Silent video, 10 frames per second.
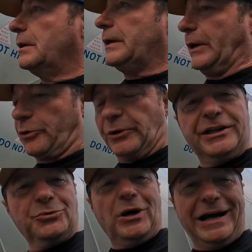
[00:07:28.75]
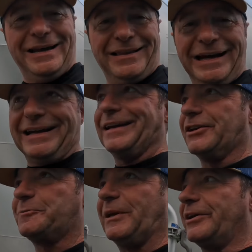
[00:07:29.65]
And the reason why I like it
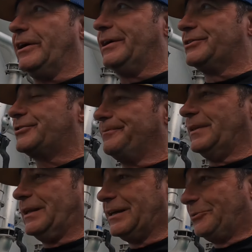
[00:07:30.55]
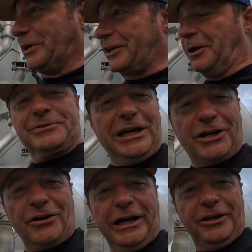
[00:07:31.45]
is because when it comes
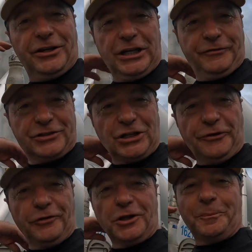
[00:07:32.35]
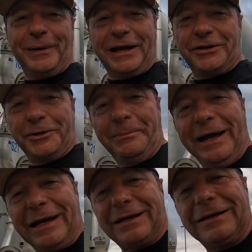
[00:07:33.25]
out great, you can give yourself a little pat on the
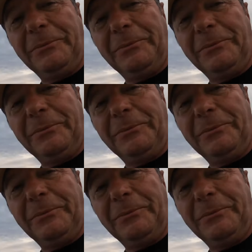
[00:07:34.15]
back.